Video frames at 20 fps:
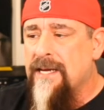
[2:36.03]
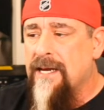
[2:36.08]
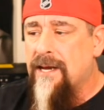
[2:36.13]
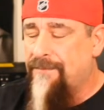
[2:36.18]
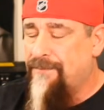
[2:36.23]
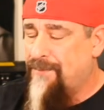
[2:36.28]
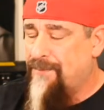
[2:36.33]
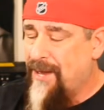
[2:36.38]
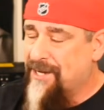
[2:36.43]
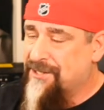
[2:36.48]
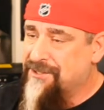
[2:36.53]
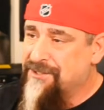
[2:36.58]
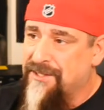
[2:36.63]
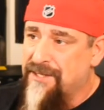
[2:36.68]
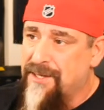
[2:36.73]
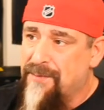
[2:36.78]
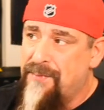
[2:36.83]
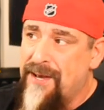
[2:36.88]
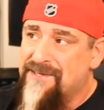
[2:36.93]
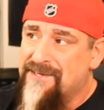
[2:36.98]
Actually, the
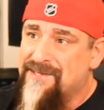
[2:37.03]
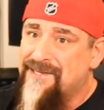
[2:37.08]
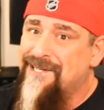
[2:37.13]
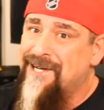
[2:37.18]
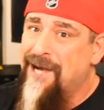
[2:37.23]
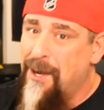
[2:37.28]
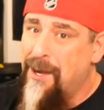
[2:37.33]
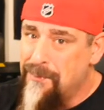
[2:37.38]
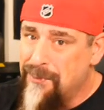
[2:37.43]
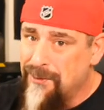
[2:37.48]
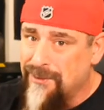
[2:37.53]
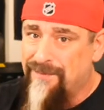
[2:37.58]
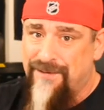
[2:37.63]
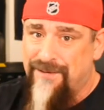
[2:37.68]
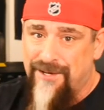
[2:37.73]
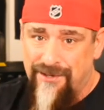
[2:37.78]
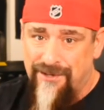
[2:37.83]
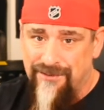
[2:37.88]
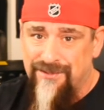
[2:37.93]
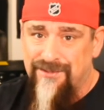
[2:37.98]
past couple of
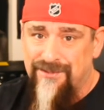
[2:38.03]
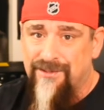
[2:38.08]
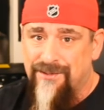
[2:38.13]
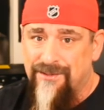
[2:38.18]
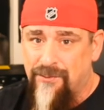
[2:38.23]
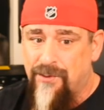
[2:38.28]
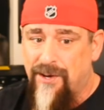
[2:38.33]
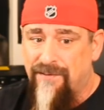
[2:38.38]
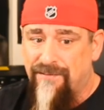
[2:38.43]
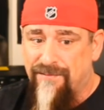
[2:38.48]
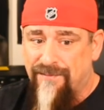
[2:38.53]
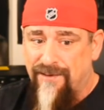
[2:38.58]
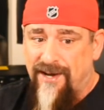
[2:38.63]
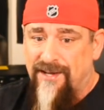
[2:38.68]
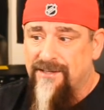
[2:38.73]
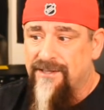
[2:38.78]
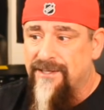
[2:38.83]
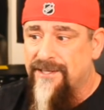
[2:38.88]
years, quite frankly.